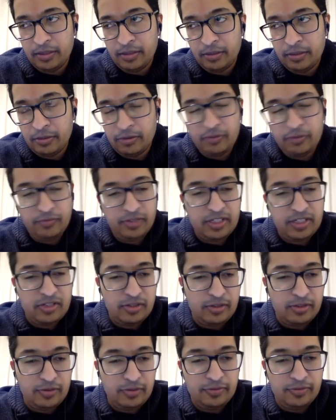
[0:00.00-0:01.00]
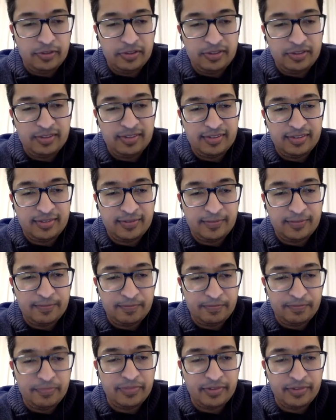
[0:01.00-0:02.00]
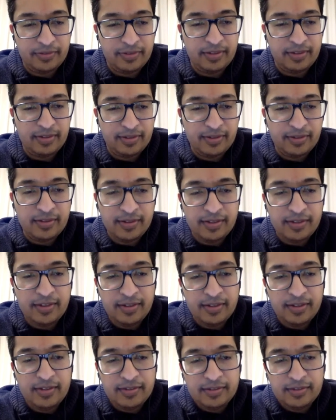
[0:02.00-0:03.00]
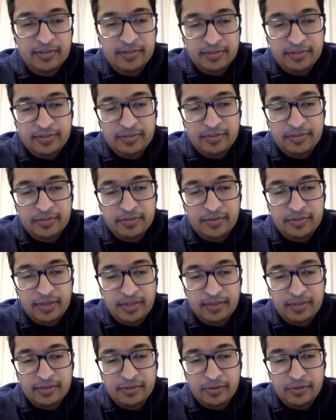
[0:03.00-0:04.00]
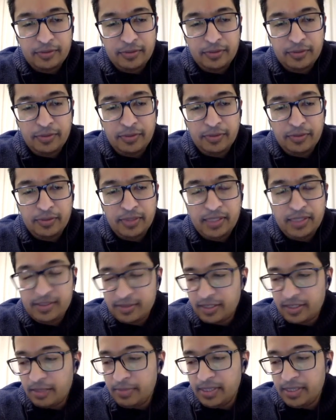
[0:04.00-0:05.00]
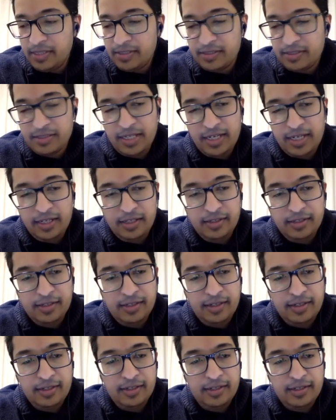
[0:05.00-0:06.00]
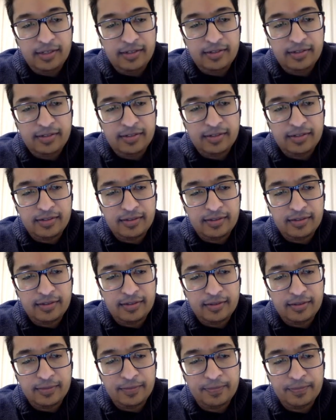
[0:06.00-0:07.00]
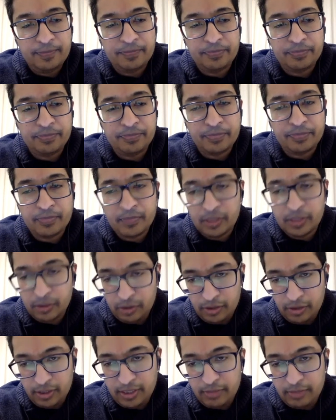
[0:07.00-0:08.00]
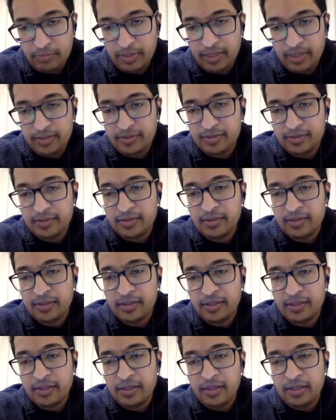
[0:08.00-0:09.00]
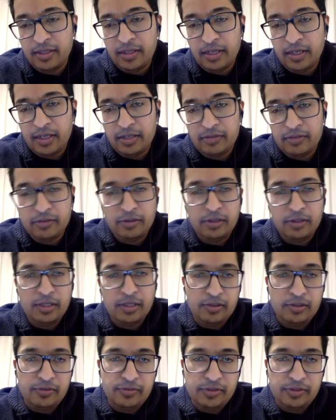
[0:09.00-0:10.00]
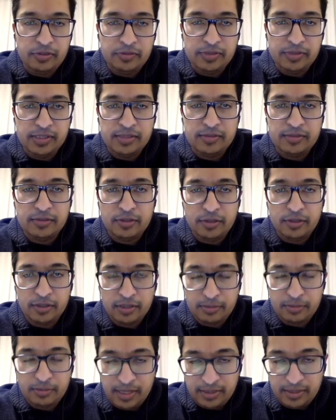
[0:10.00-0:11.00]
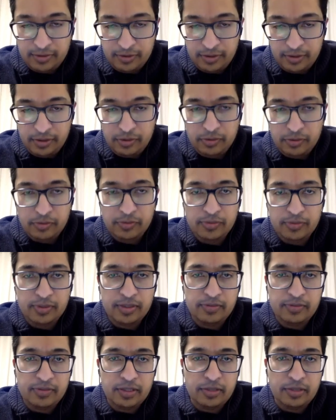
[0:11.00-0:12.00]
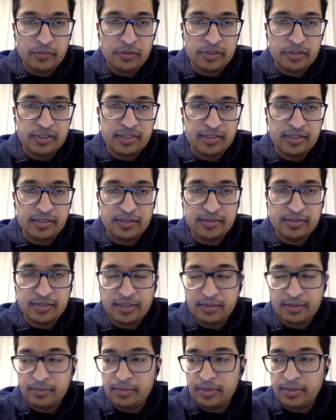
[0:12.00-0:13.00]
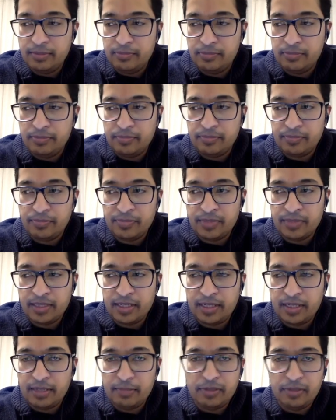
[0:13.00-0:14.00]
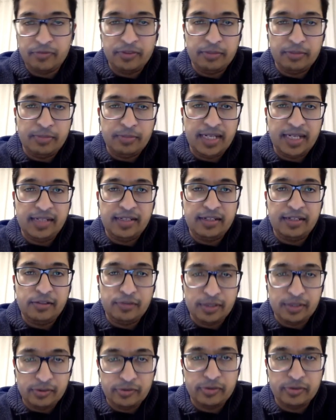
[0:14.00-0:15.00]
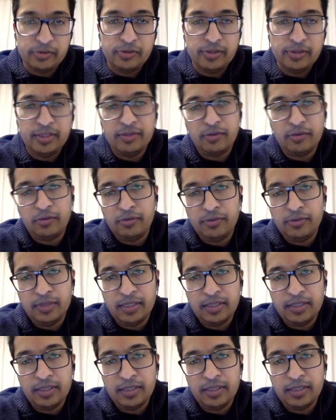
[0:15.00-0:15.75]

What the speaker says: conviction of voice. Right. Right. So it is coming. Just hang in there, and all the best. And to all our viewers, all the best to you. If you are watching this, I'm of the mind that you are also going through